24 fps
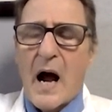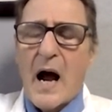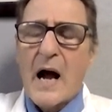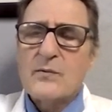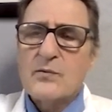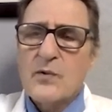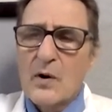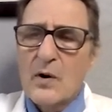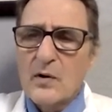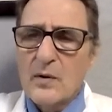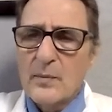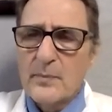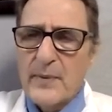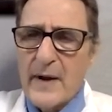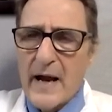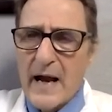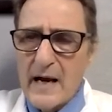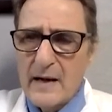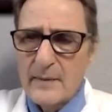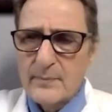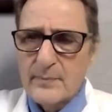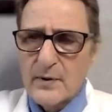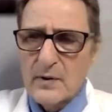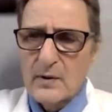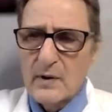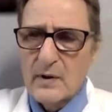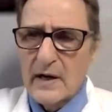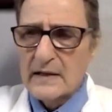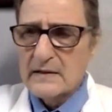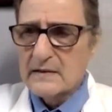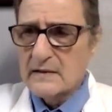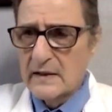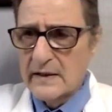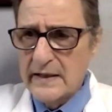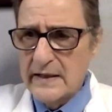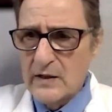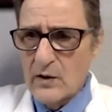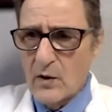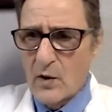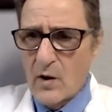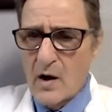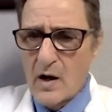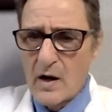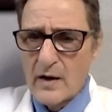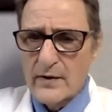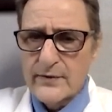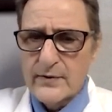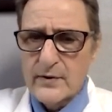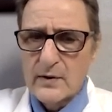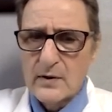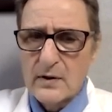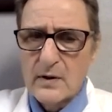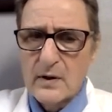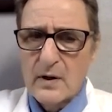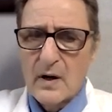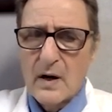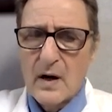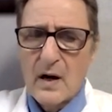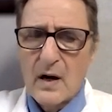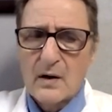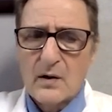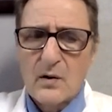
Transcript: I wrote a paper as lead author